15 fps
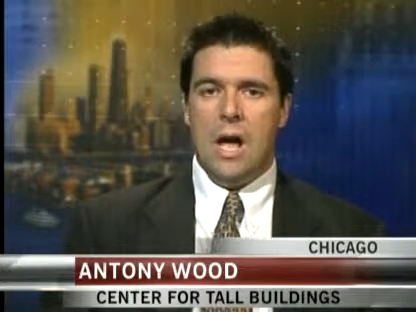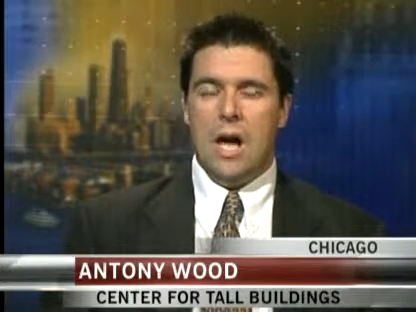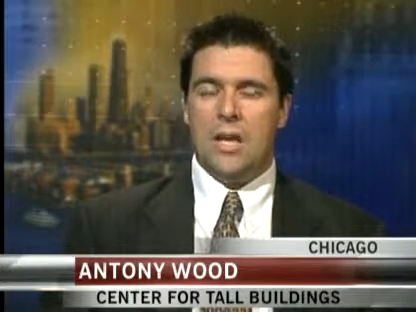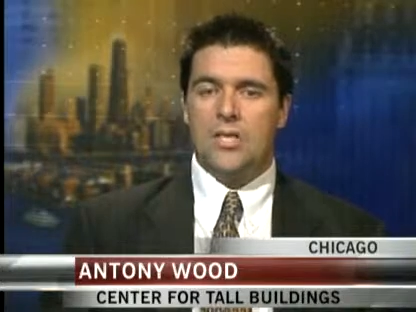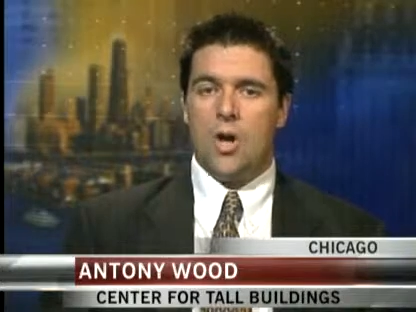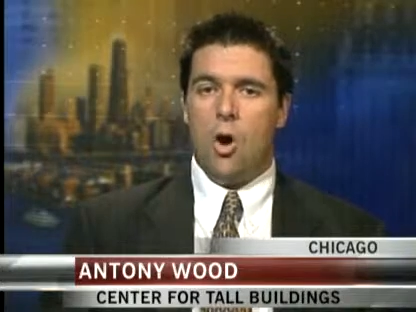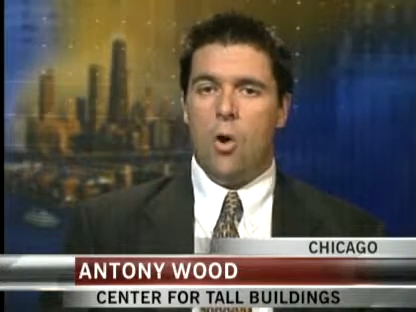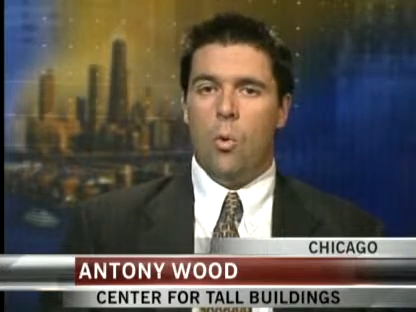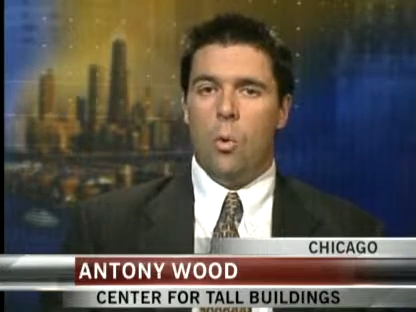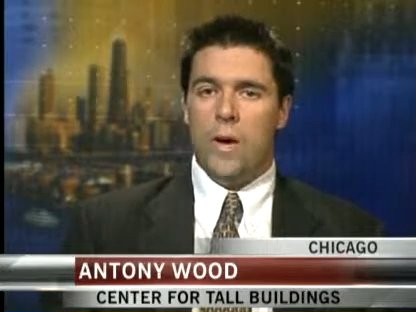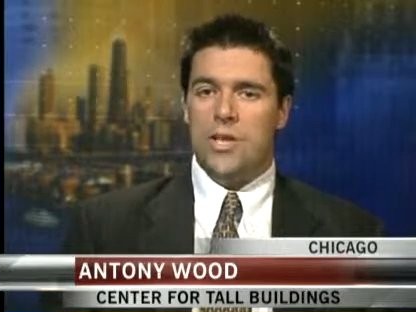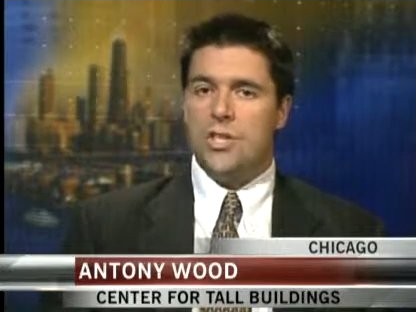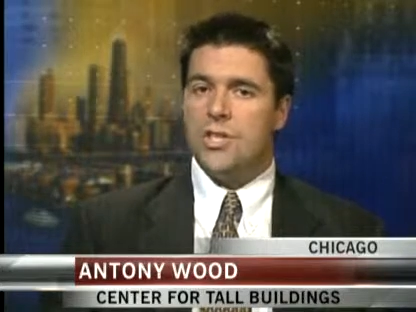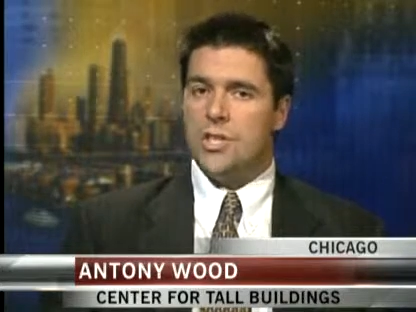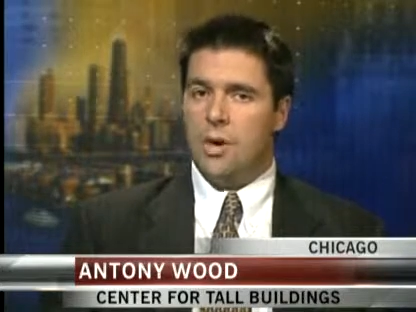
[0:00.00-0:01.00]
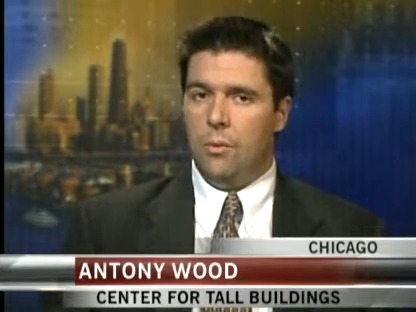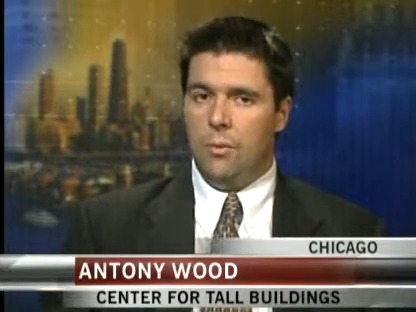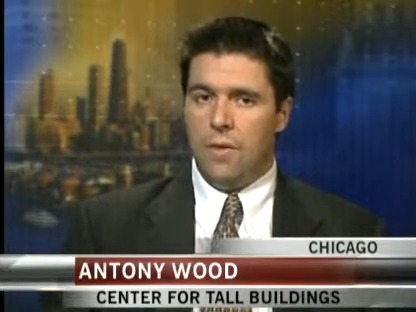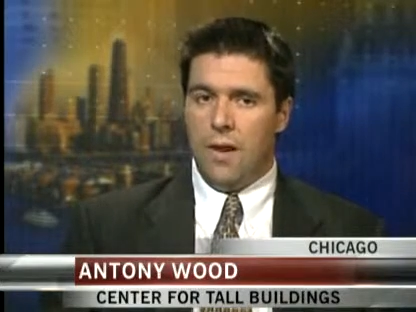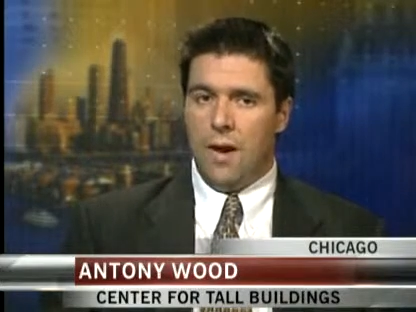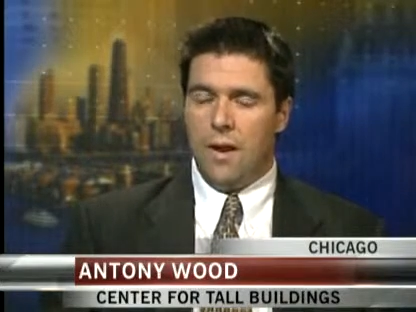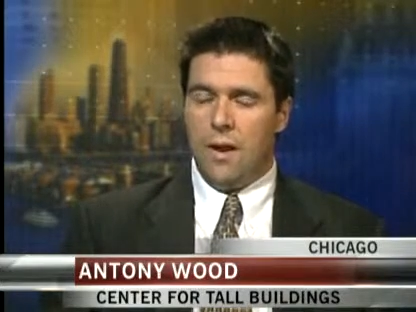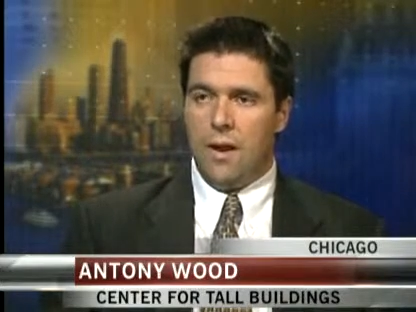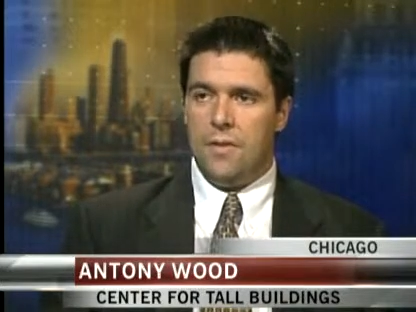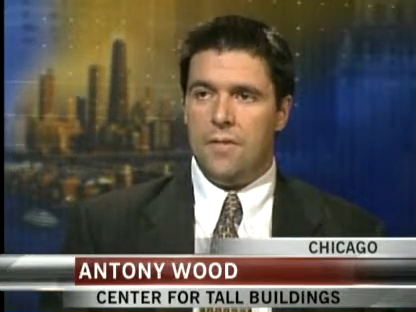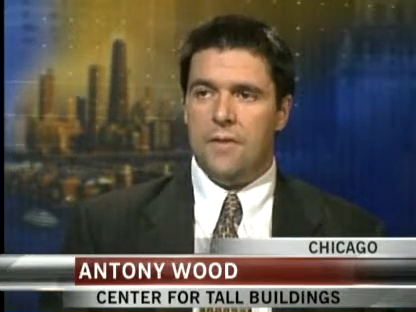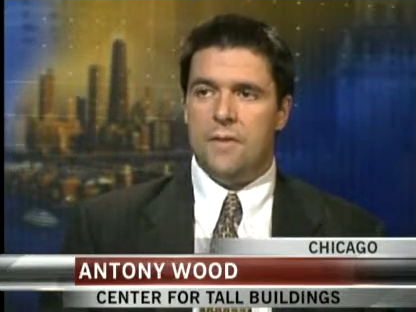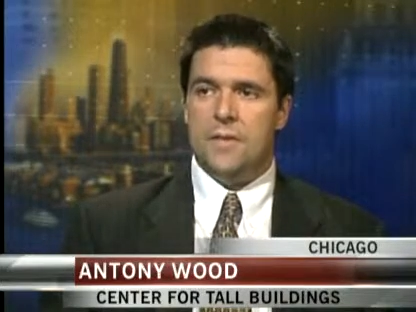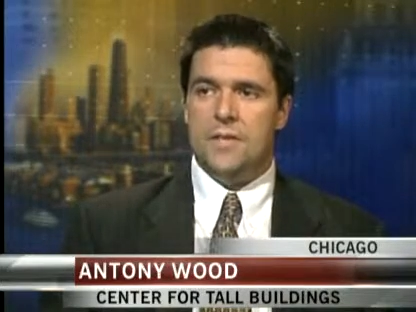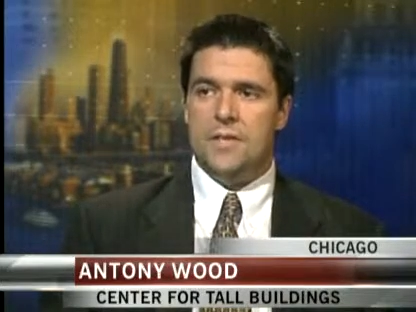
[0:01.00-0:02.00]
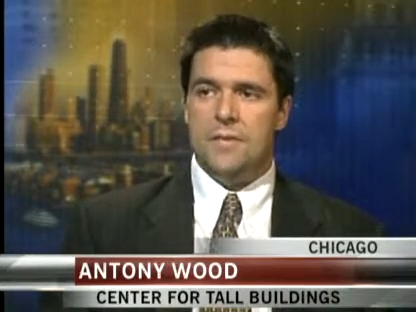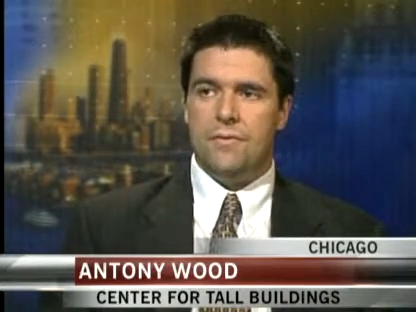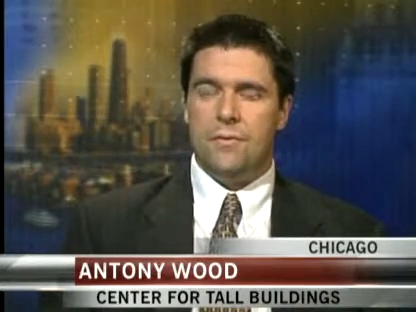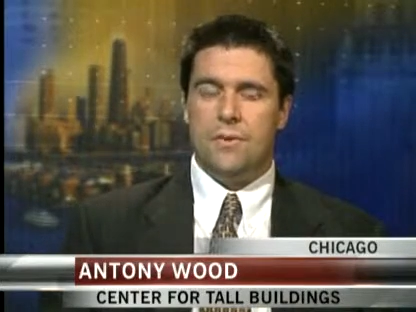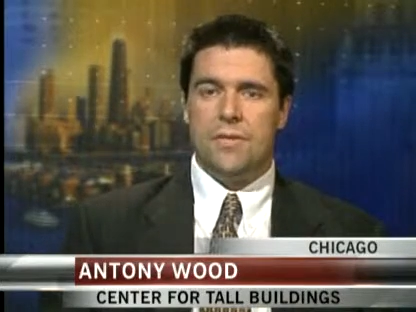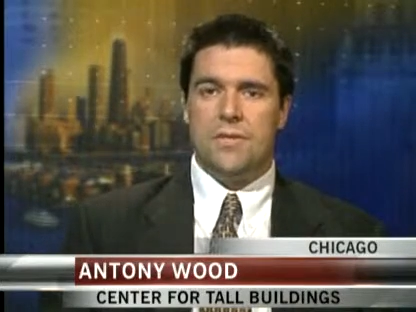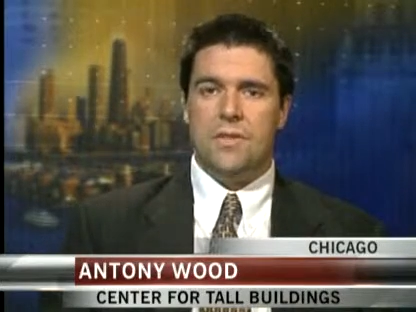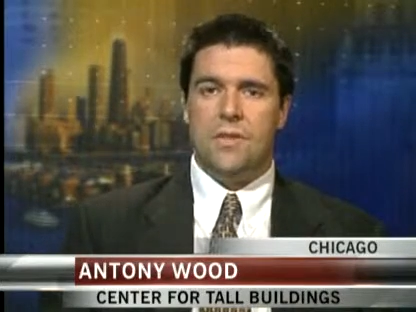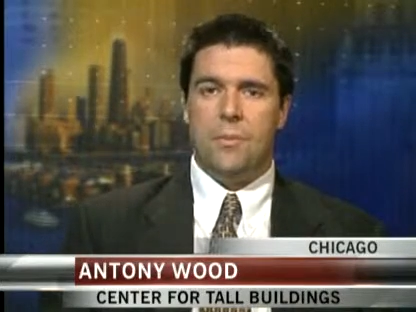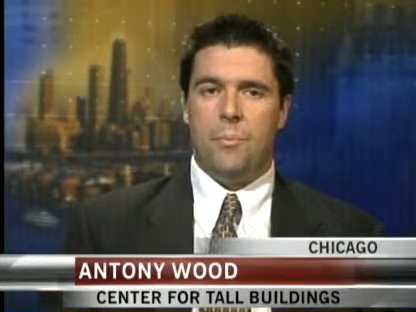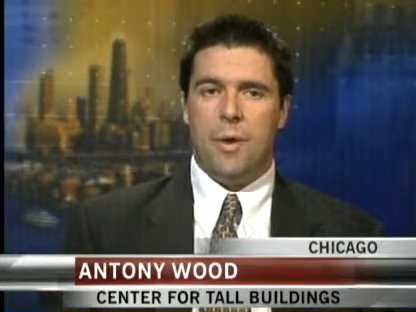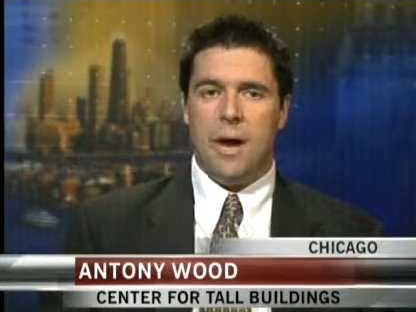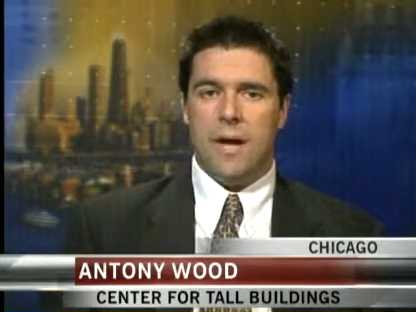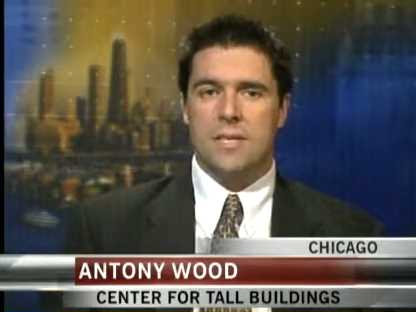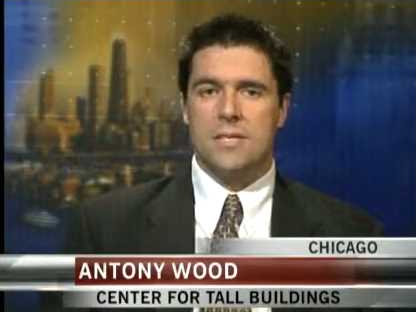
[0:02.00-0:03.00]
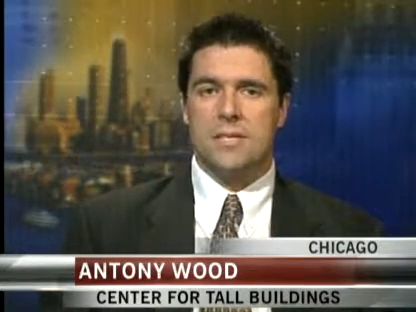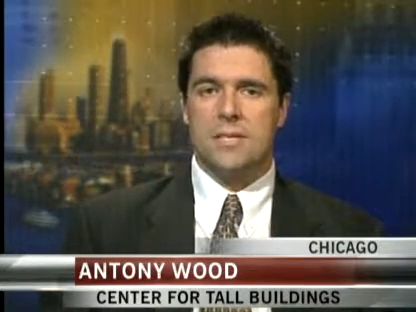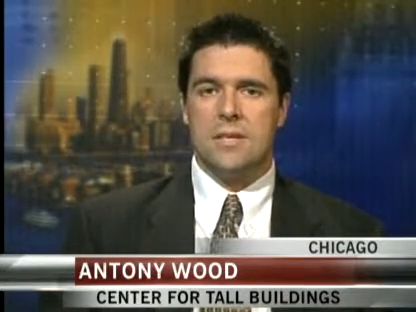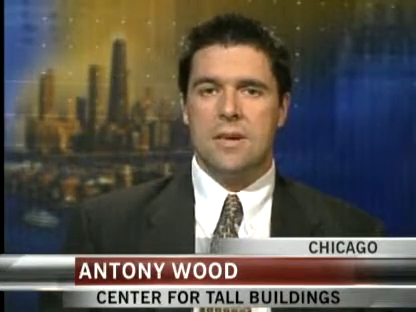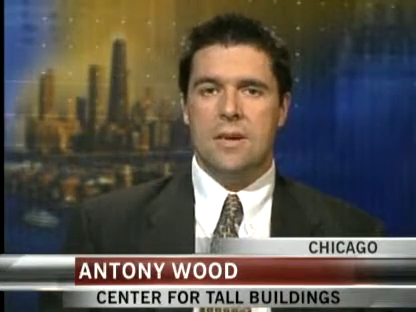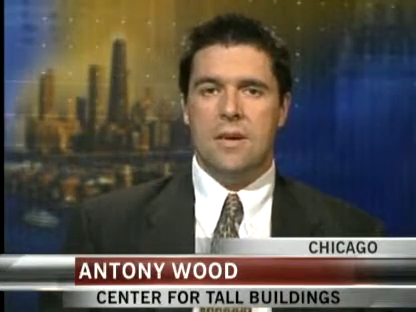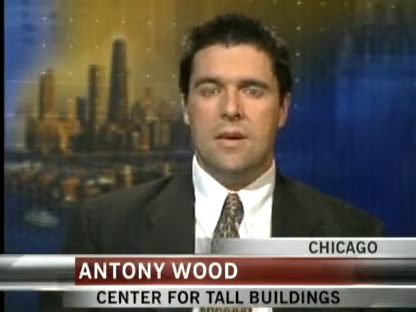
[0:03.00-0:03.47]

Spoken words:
has always shown that. I think the difference in the past,